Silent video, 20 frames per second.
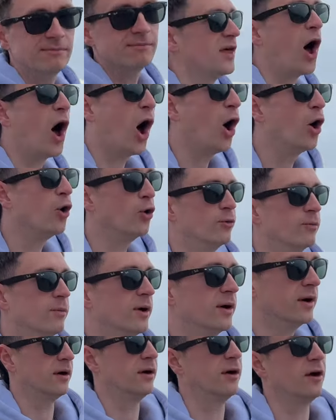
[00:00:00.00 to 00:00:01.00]
the home
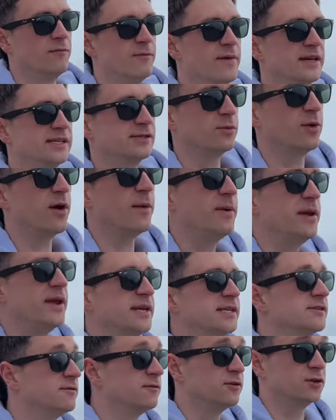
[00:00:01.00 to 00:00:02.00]
of Mr.
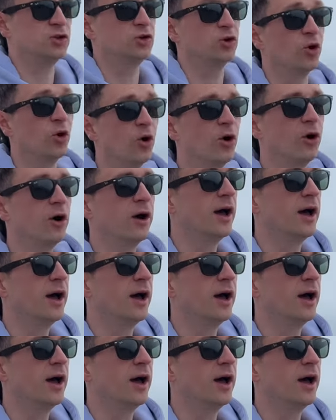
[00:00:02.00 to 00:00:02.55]
Whippies, for sure.